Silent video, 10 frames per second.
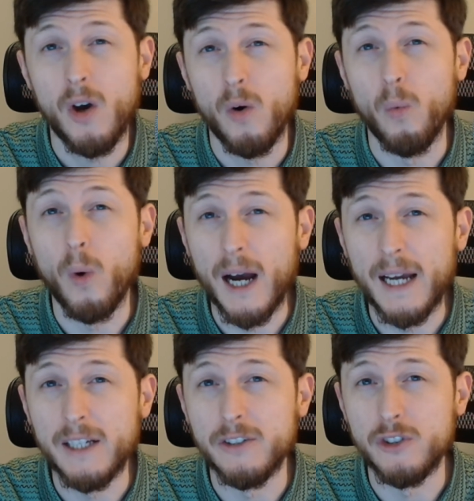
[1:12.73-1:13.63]
why
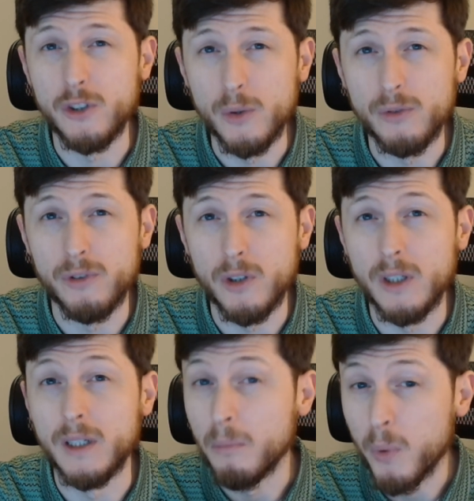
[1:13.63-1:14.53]
it's useful
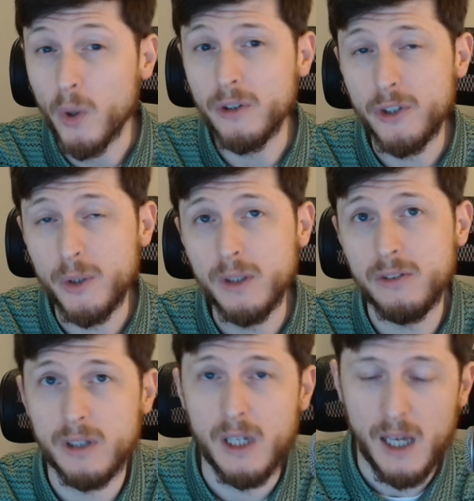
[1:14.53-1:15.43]
and important to us.